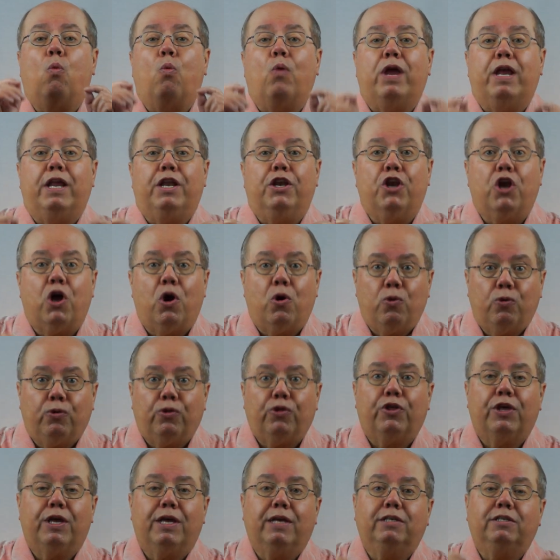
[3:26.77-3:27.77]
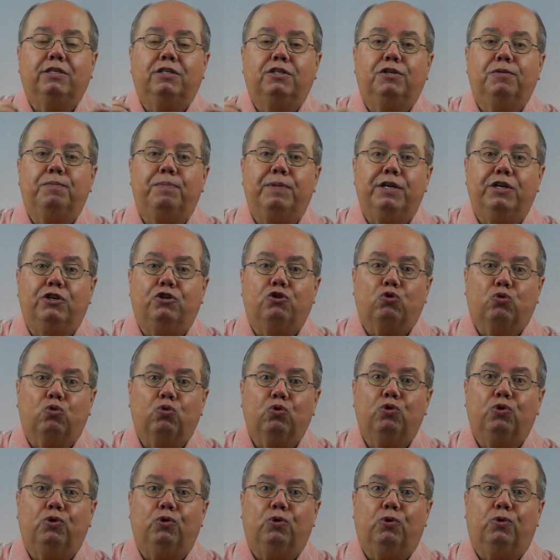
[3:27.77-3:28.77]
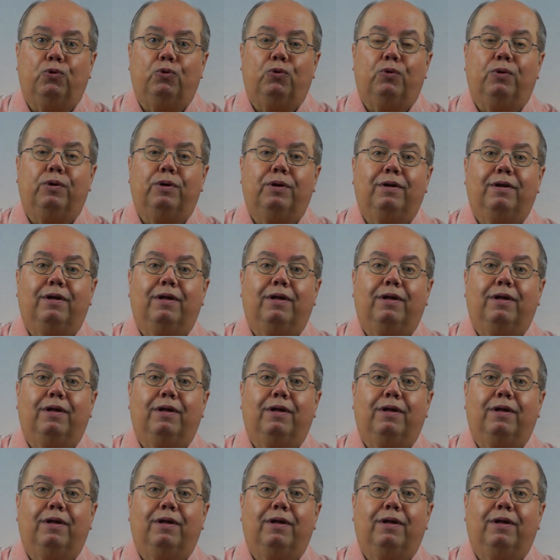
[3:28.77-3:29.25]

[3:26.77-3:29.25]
We know things to be true